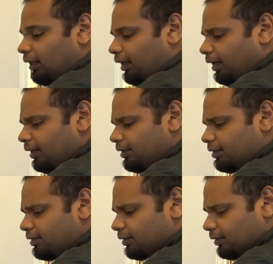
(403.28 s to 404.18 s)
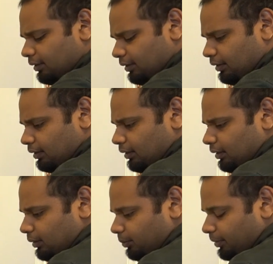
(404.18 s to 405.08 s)
And
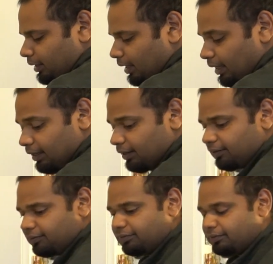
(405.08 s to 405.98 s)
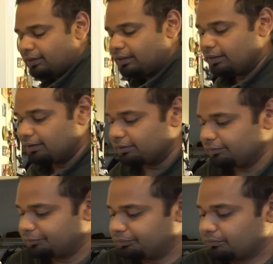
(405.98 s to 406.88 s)
we have
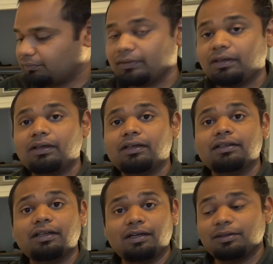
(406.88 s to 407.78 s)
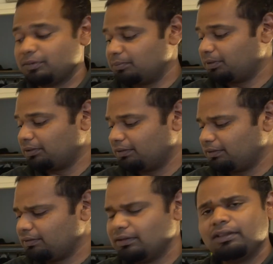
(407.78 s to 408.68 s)
our cardamom powder.
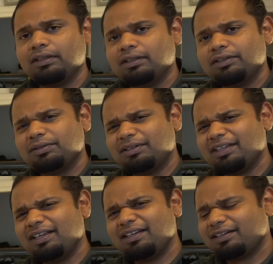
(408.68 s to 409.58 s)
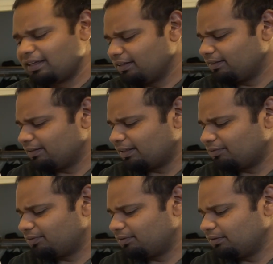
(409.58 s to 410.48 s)
So again, like the
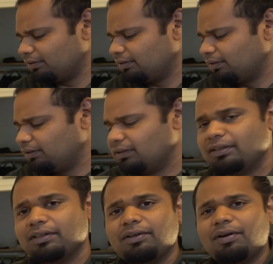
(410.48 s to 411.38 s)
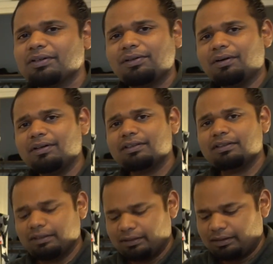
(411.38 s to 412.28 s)
saffron, not a lot,
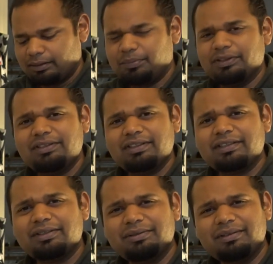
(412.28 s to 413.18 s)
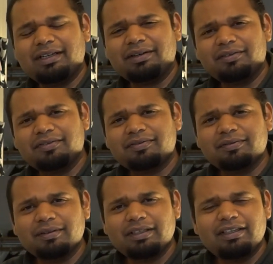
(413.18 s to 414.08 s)
but just to kind of
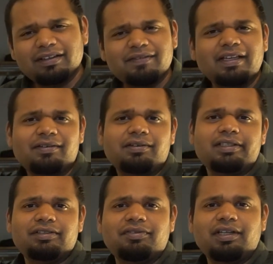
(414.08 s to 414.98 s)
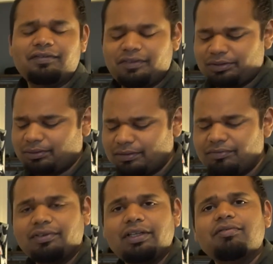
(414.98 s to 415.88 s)
give that rich flavor. So the
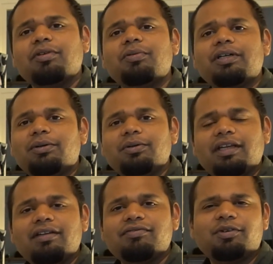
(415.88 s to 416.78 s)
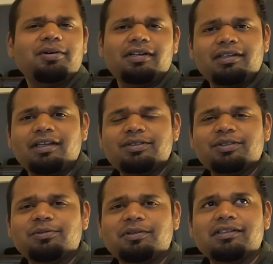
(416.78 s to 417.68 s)
flavor we're looking for, in case
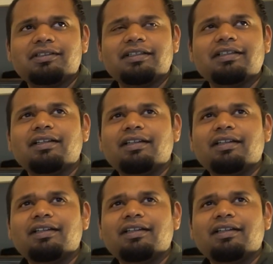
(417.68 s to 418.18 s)
you're wondering,